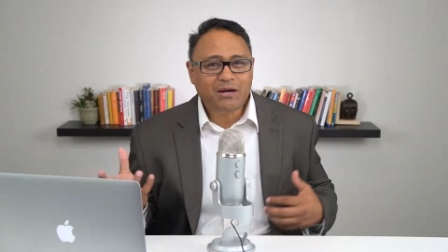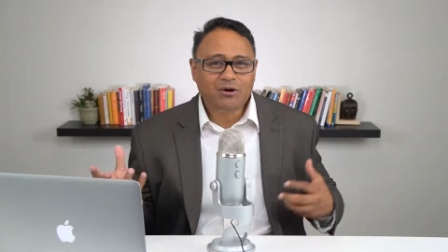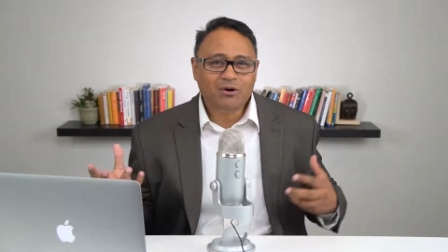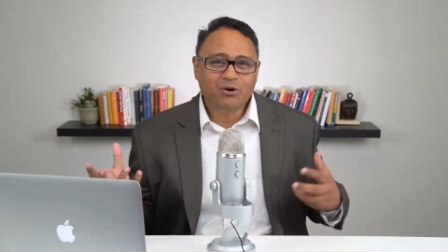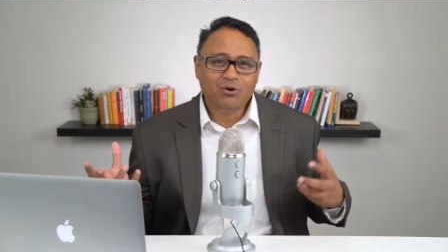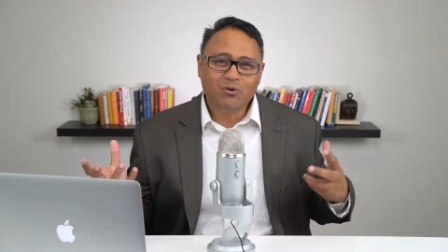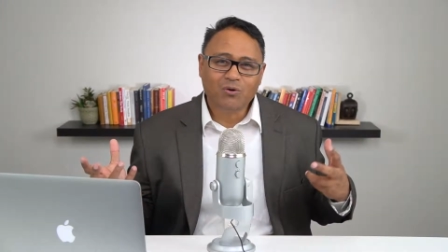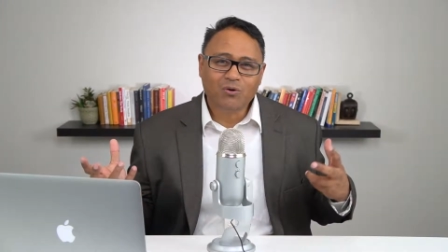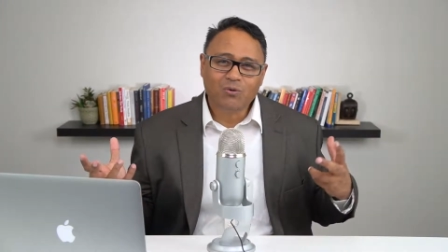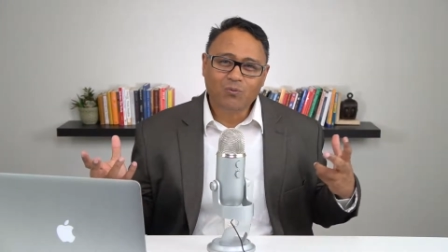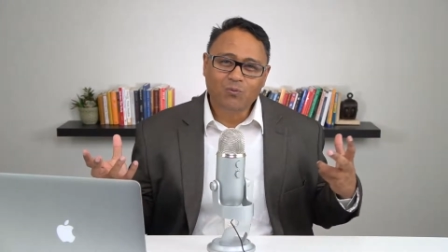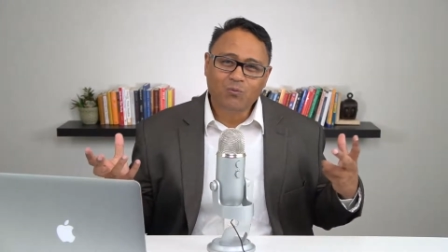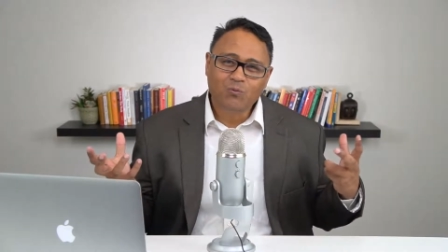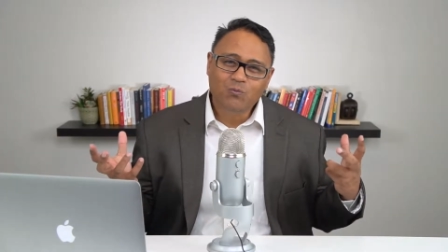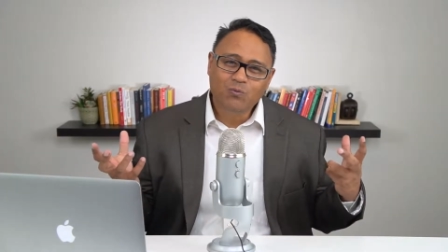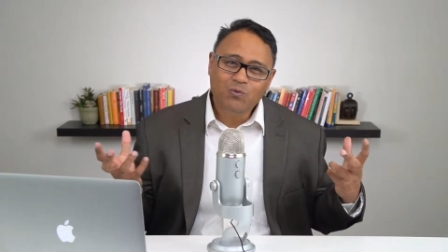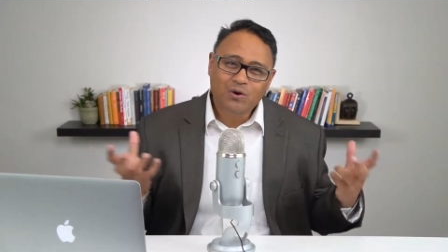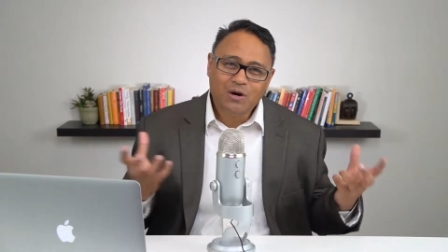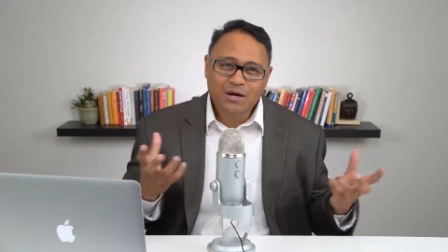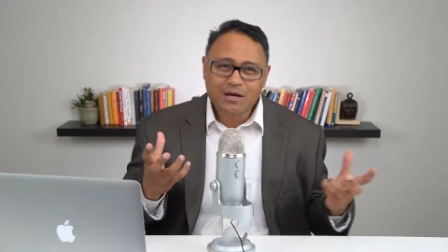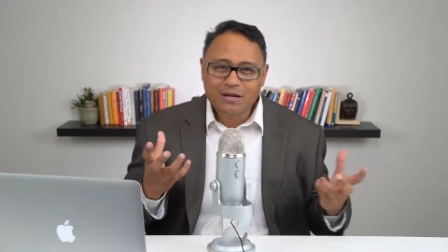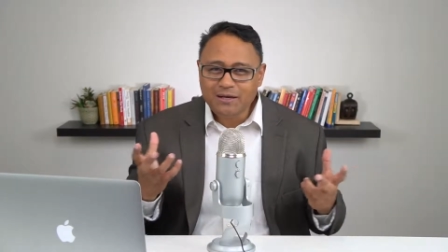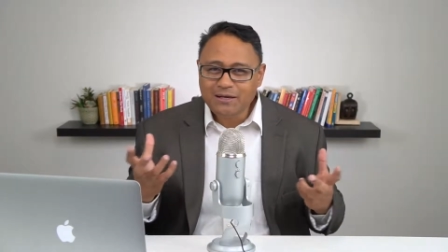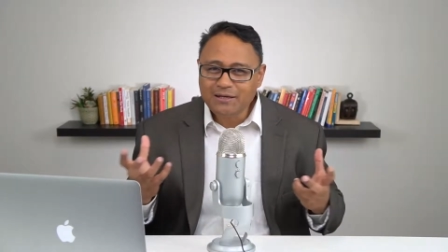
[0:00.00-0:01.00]
or
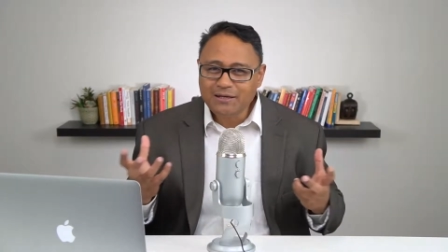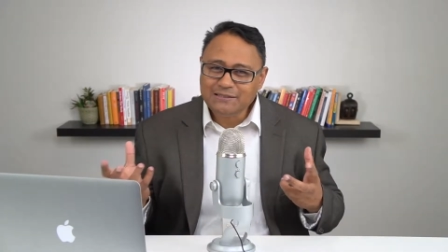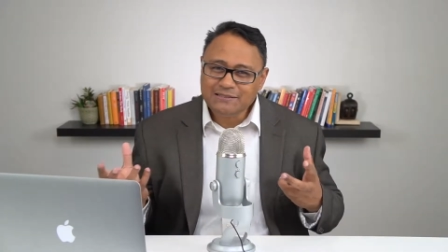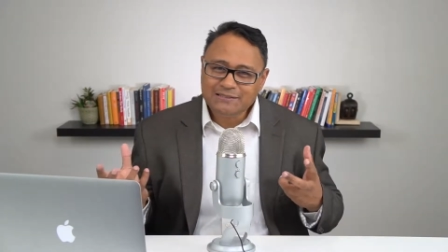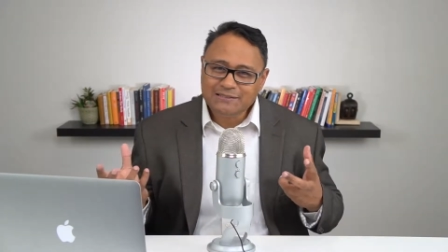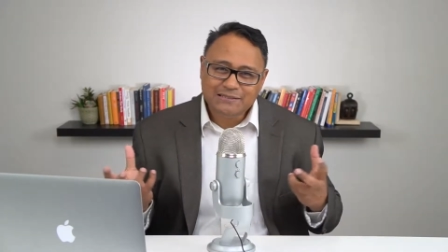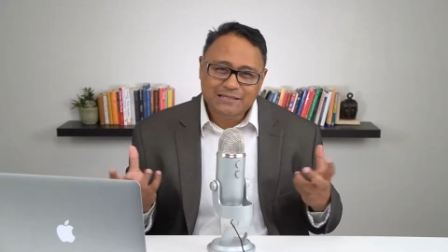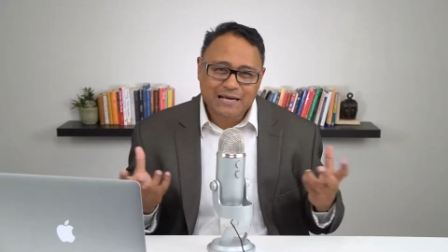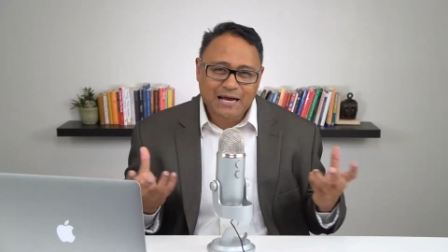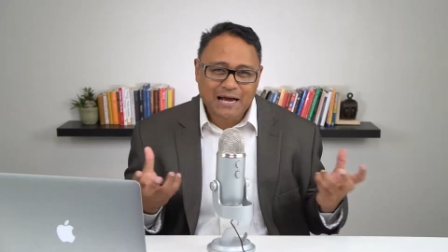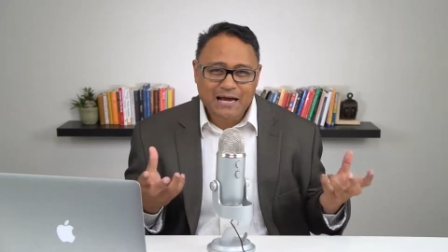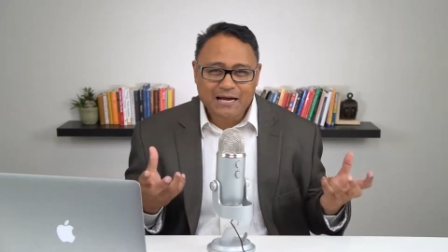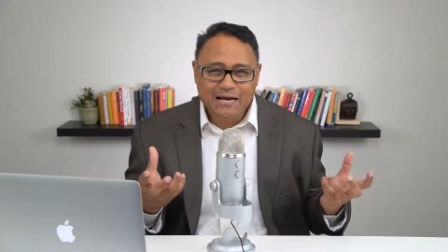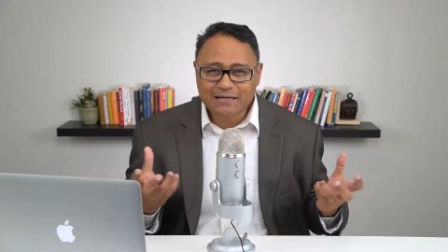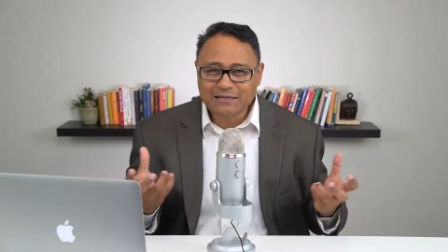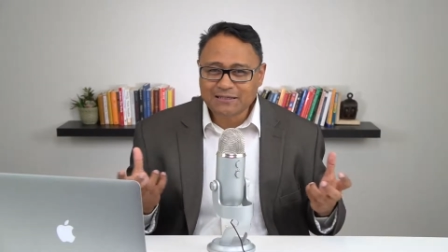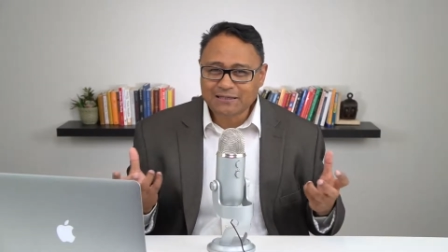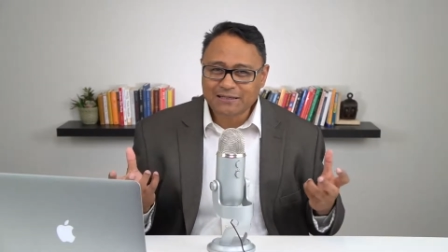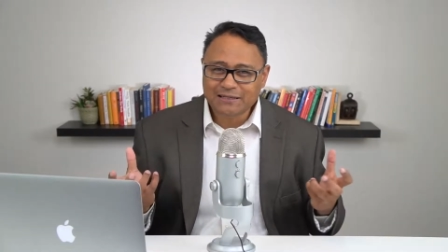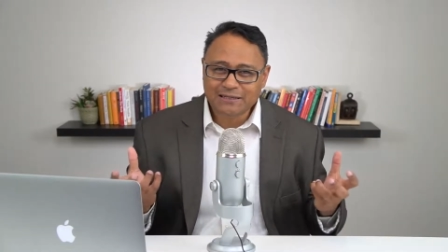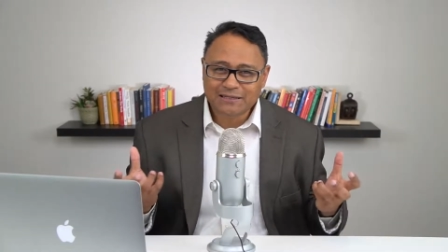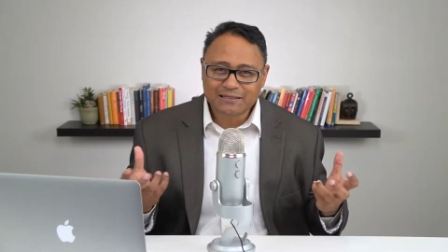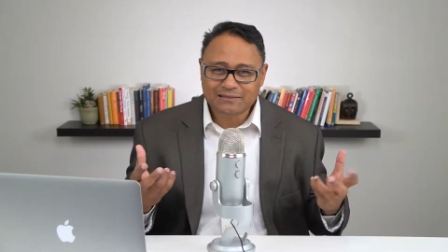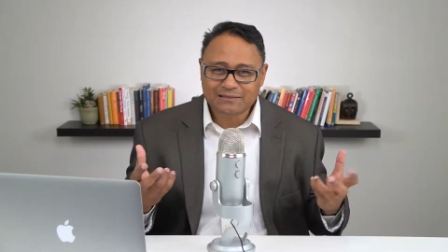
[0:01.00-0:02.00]
what
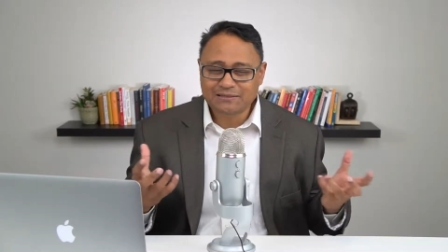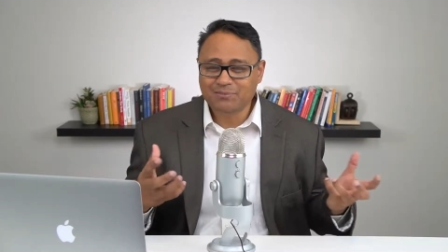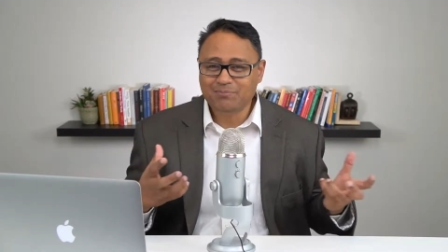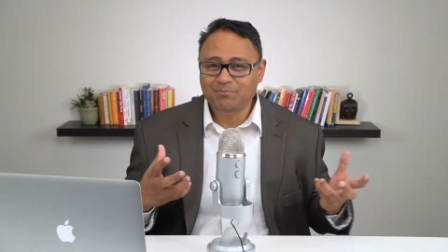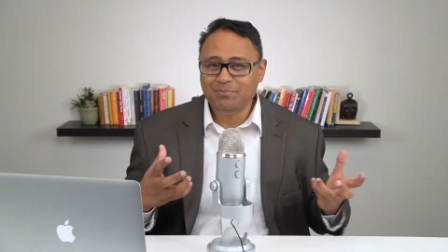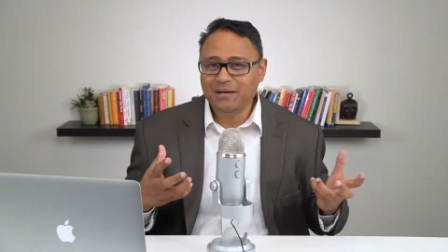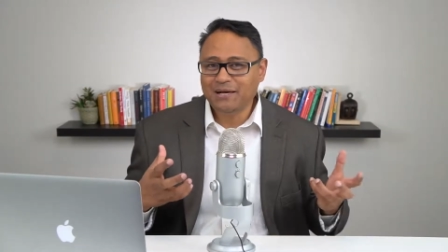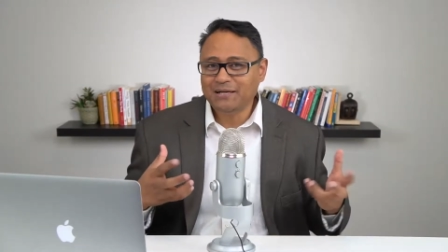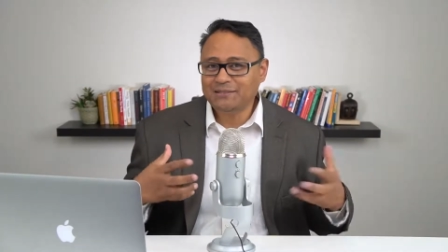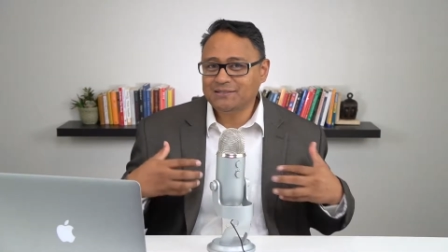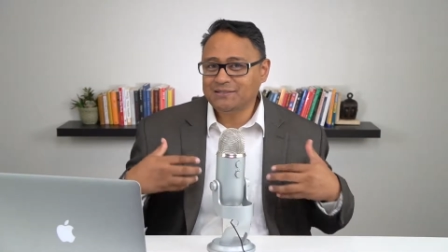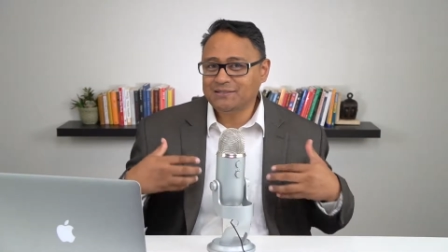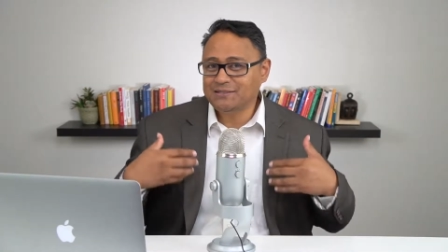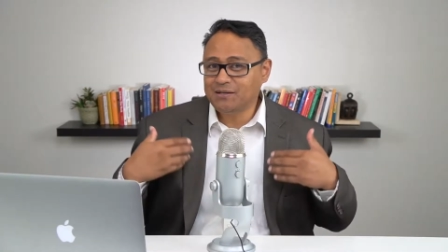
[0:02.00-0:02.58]
exactly is the best